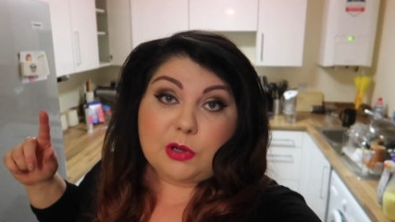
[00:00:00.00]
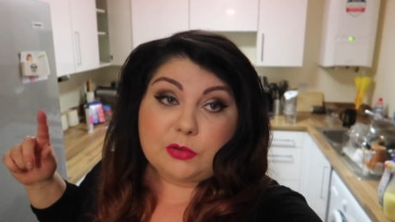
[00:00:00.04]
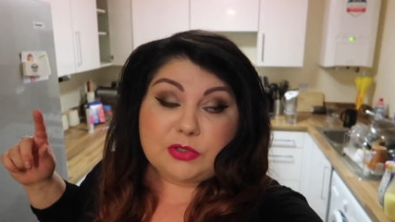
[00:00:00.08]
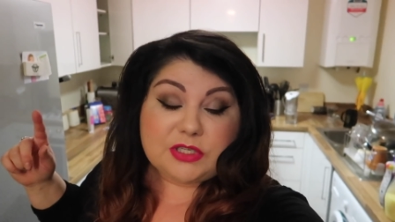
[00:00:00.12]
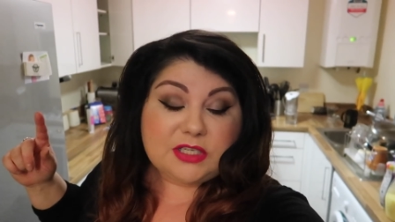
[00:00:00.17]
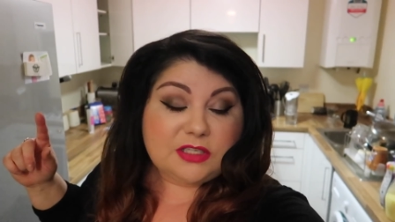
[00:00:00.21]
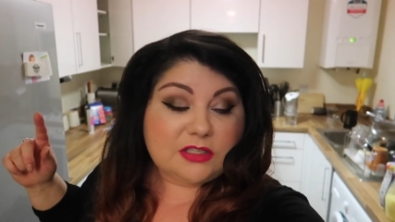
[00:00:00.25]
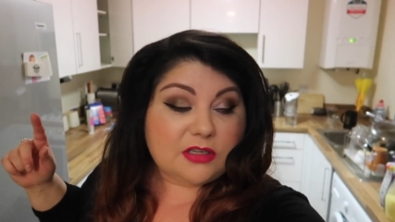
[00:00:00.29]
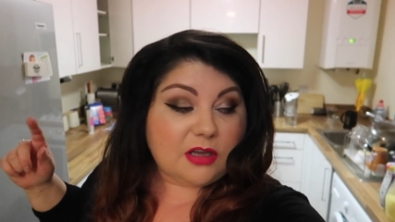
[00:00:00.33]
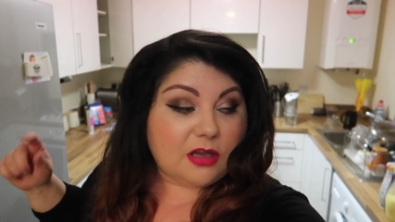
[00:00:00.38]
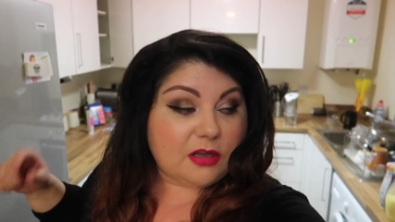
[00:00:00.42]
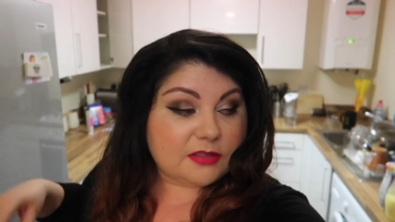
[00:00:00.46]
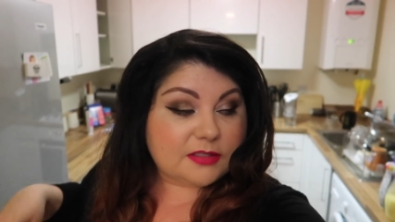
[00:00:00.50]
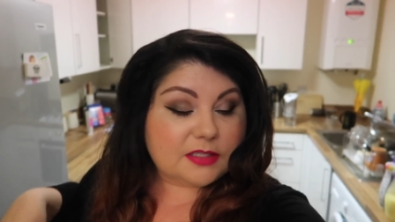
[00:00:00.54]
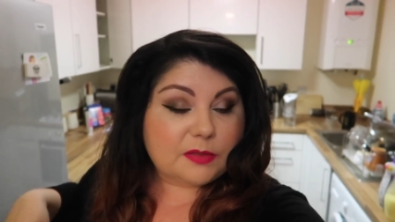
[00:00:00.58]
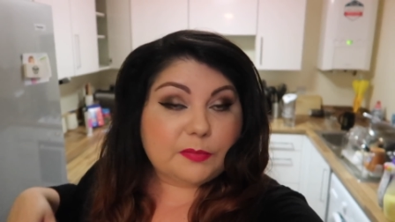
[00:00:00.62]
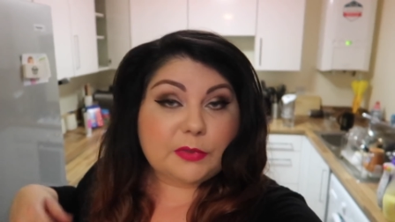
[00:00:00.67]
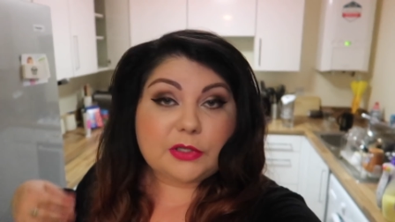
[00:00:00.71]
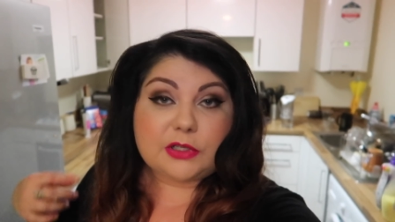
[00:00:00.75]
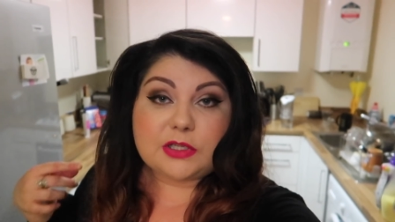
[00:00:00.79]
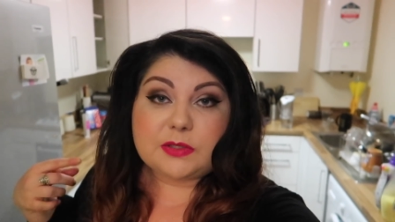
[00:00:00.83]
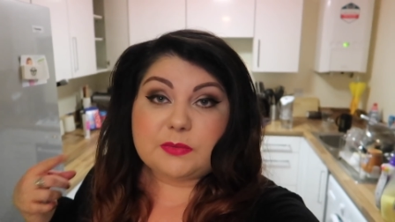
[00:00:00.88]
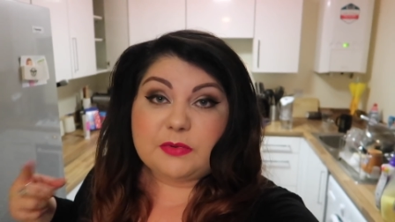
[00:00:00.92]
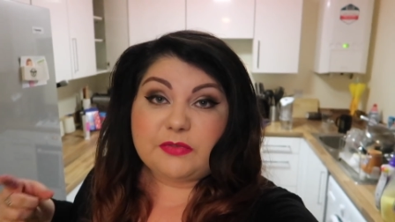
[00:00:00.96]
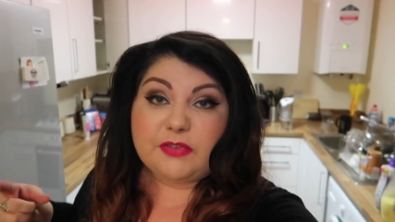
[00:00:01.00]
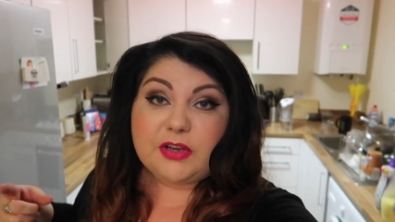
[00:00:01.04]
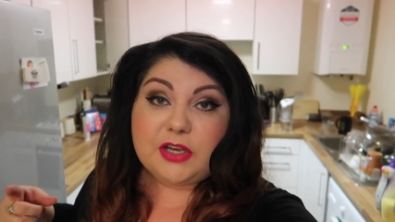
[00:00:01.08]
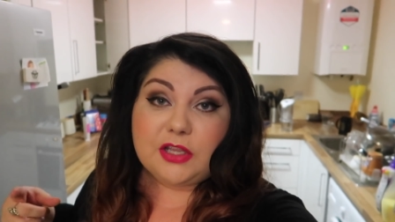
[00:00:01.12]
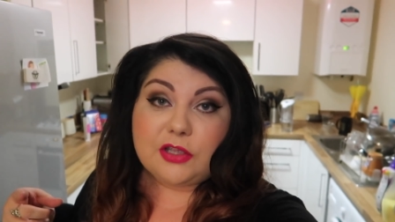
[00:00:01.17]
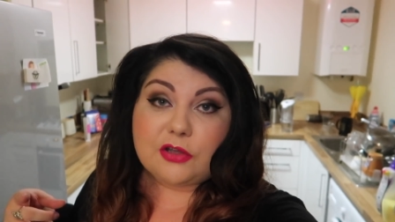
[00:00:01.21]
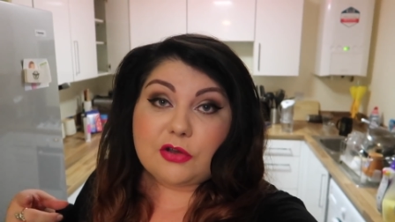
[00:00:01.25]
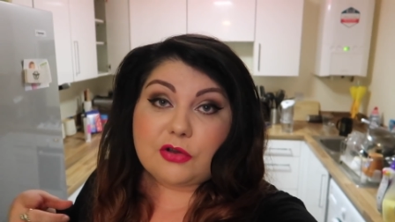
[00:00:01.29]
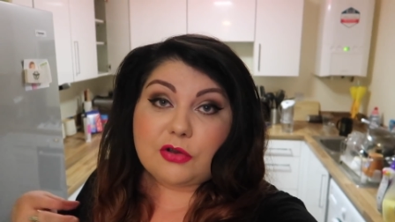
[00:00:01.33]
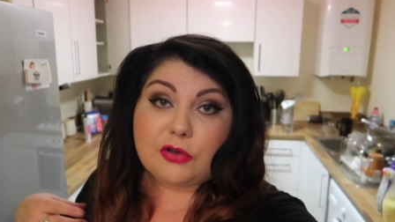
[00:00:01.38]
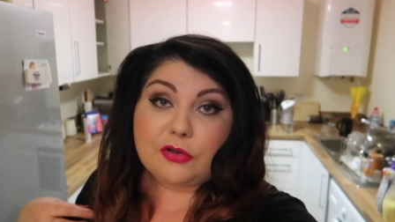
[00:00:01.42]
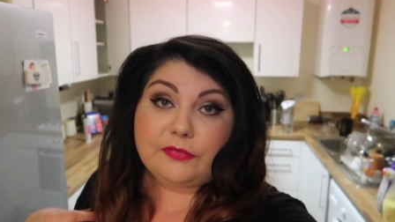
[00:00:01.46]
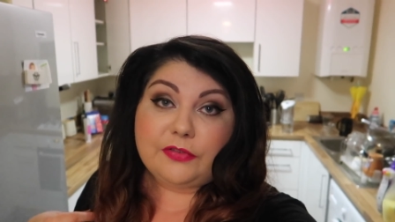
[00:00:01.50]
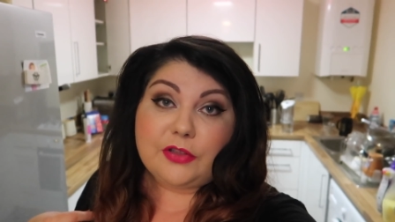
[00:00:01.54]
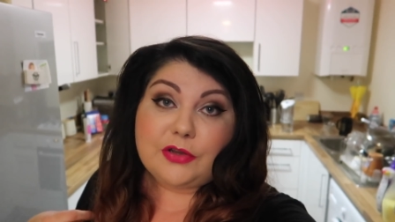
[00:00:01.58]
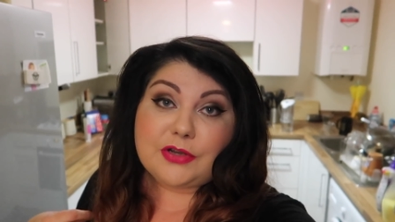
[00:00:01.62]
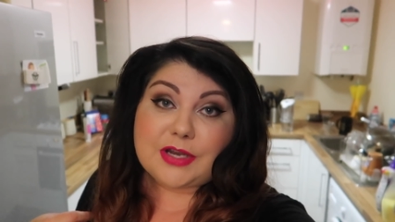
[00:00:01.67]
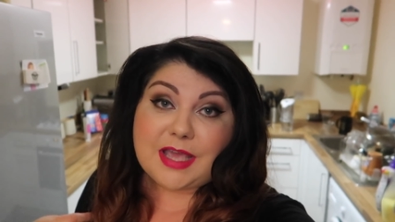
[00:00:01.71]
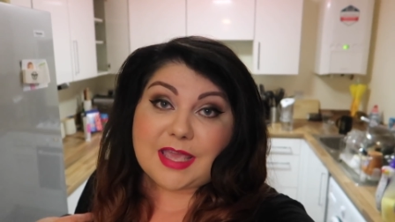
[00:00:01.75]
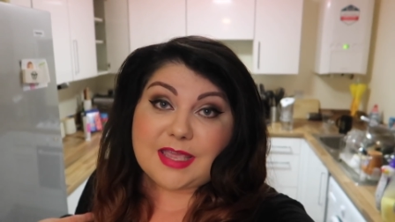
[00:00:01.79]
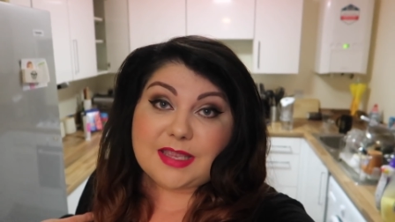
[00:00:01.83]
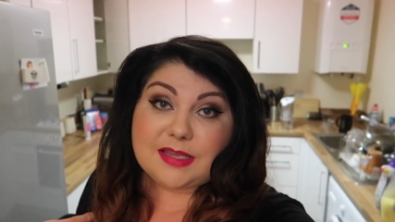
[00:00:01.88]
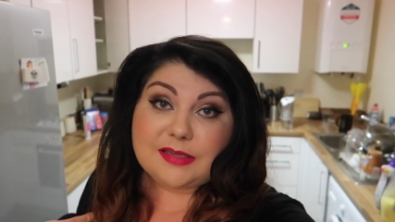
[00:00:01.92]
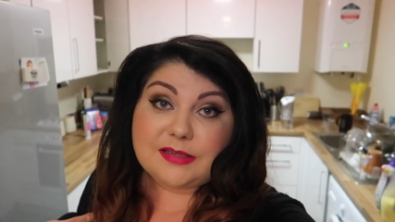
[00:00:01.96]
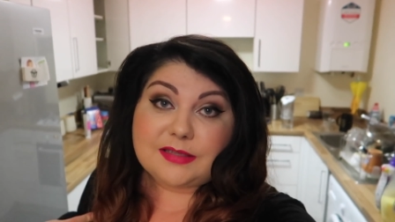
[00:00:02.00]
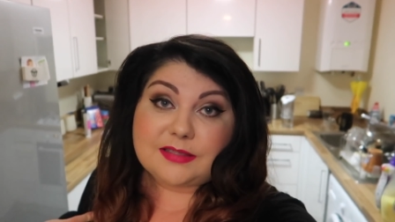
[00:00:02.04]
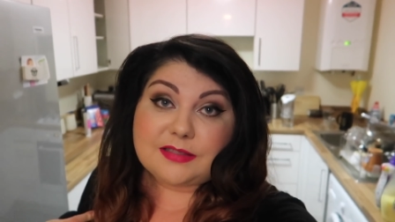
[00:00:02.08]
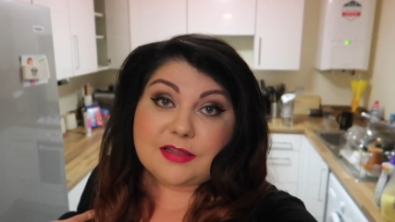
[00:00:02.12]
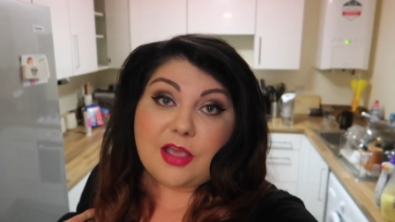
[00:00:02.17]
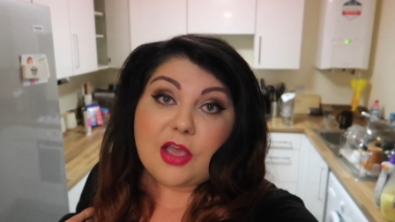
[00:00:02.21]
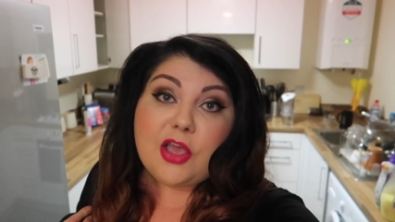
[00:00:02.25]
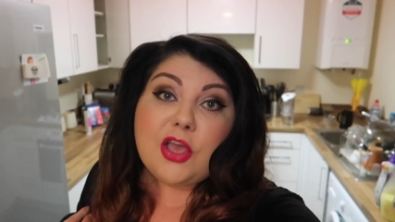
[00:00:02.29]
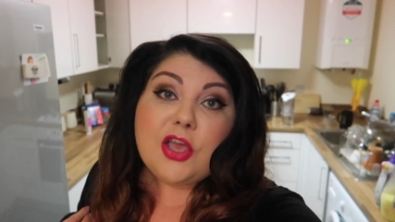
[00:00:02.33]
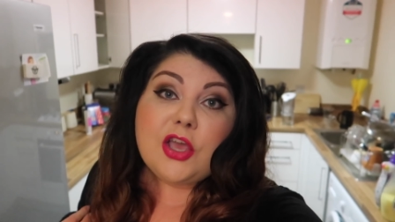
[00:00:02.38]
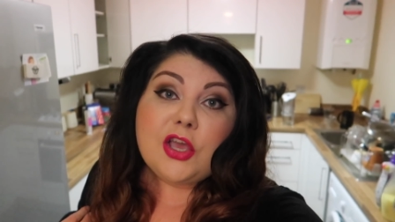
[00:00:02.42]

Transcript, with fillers: multitask because we've only got a few days